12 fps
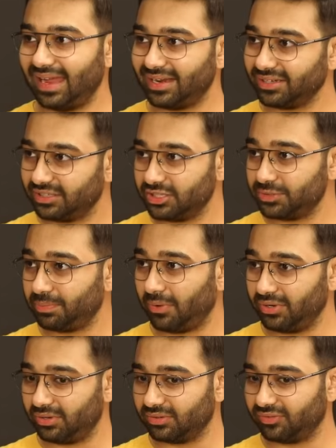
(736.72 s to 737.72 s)
And at this
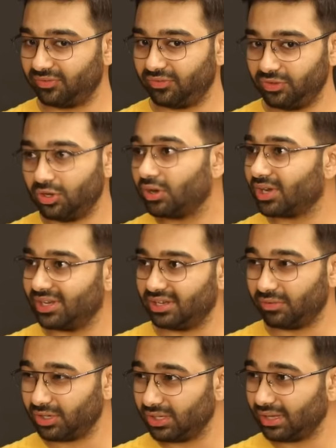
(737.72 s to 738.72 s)
point of your
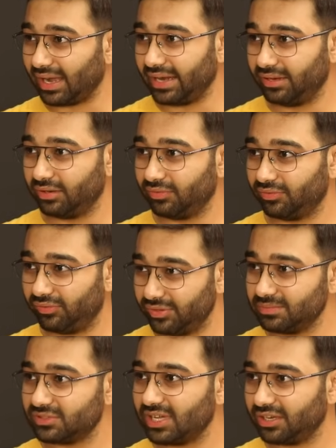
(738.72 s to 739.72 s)
career, what are the kind of
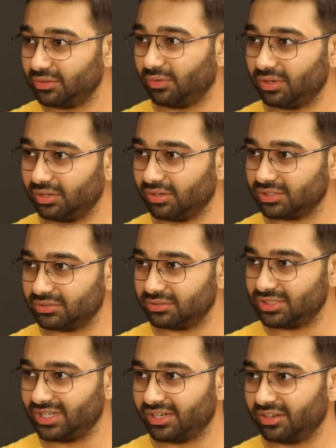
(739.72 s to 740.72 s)
films that you want to
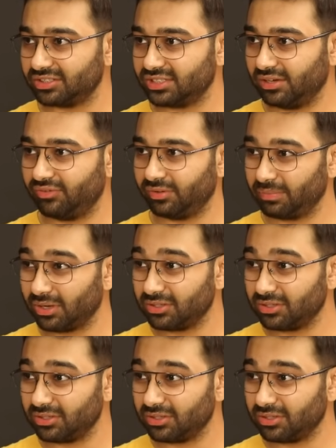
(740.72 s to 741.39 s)
associate yourself with?